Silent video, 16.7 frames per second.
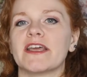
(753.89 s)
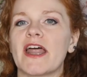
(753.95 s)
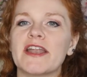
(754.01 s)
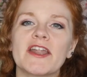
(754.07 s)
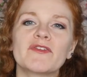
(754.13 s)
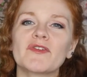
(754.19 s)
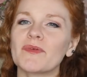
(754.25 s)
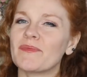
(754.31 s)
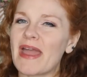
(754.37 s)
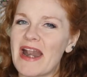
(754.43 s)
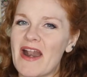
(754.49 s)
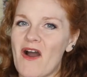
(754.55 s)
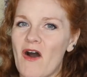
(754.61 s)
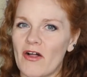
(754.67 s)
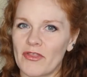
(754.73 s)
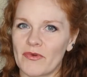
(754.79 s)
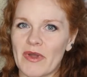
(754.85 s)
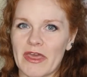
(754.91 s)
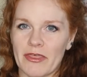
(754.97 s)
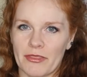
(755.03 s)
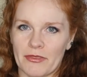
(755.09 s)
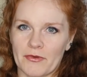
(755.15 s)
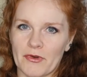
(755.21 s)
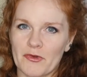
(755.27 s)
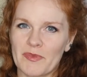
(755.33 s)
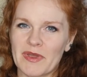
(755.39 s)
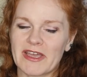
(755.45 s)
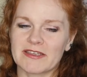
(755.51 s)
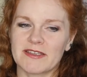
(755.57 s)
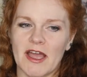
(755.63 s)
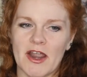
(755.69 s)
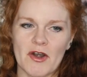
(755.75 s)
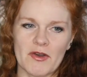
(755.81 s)
I never made it all the way through
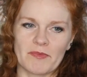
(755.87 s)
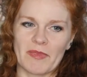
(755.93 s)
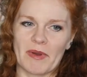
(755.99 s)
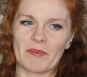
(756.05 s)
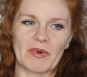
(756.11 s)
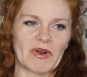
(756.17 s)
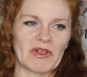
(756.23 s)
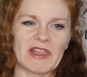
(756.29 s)
because I don't remember,